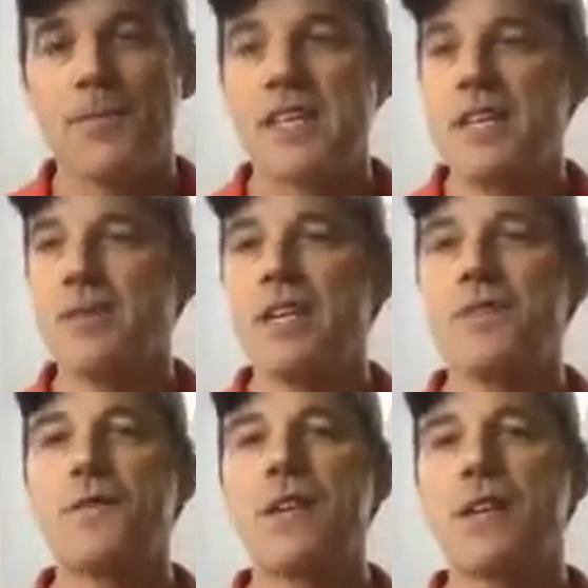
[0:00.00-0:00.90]
Even
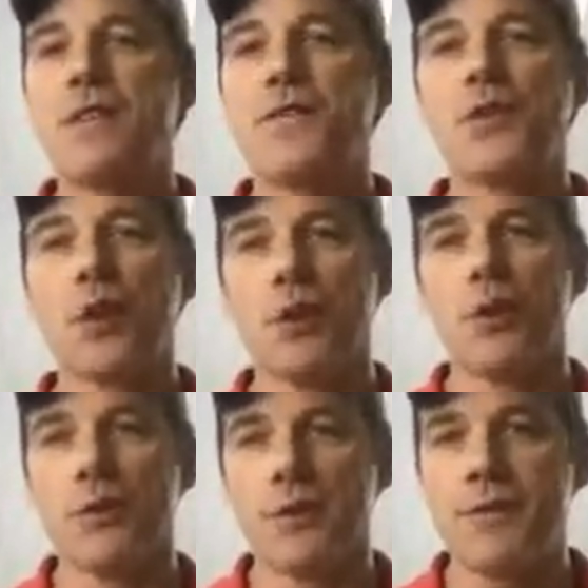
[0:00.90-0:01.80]
if the
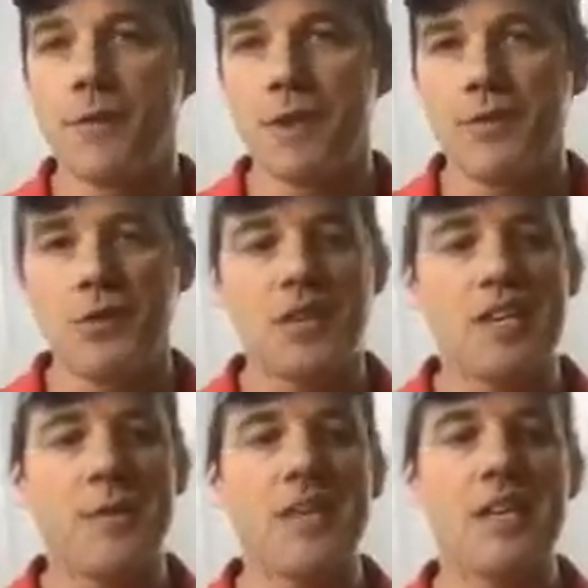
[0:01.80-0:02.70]
hurdle in front of you
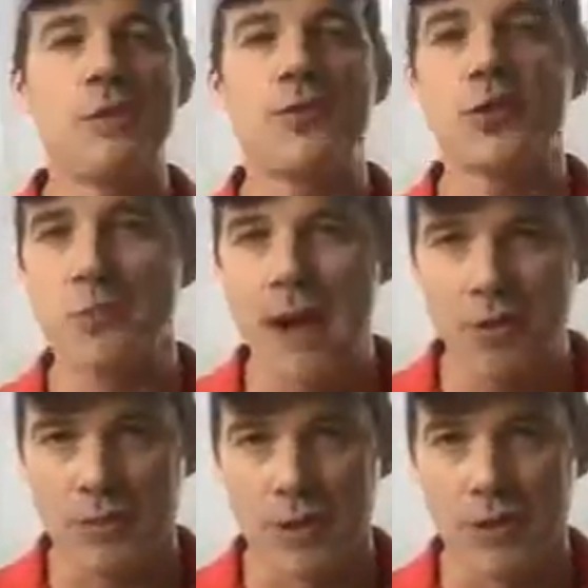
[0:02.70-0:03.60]
seems
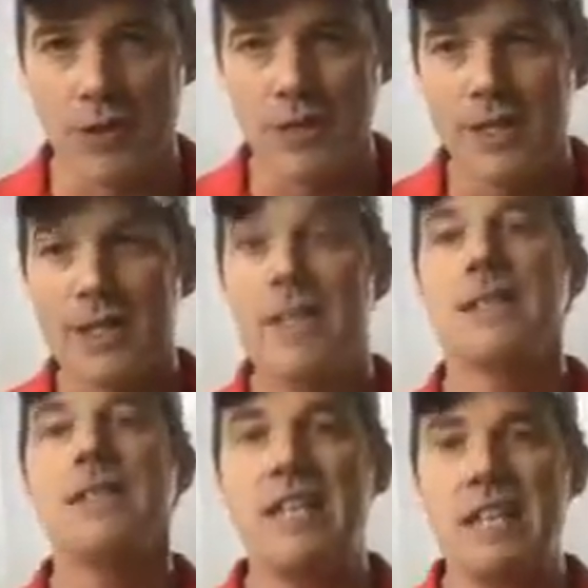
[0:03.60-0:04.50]
insurmountable,
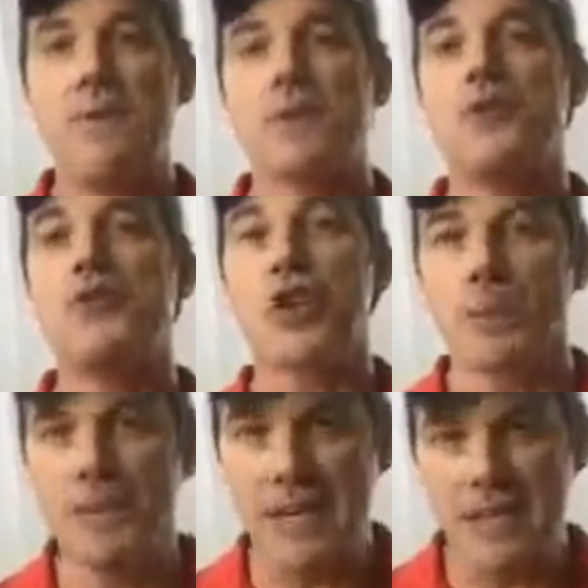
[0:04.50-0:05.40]
keep
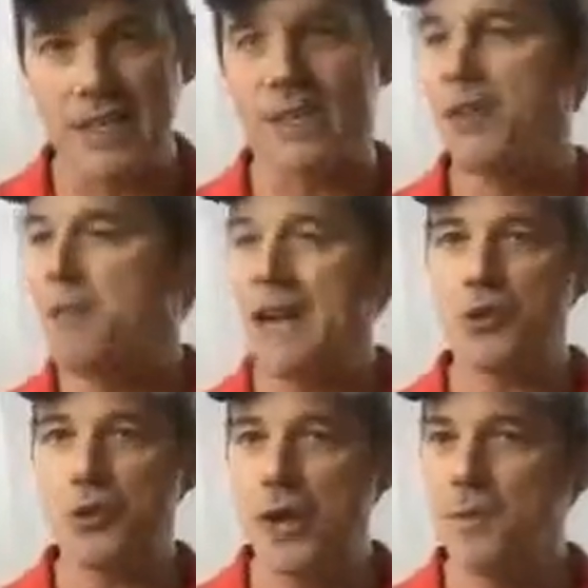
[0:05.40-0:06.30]
jumping. You may
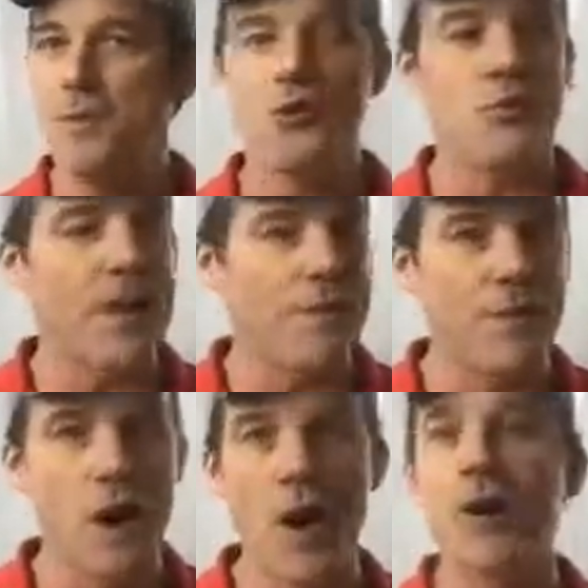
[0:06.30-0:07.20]
trip, you may
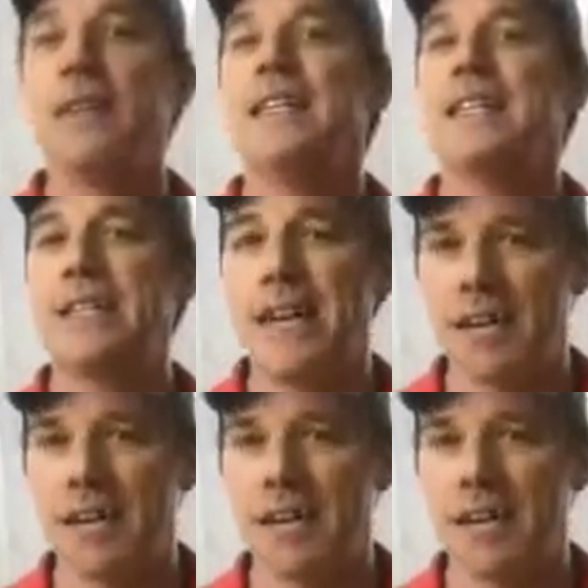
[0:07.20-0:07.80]
fall, get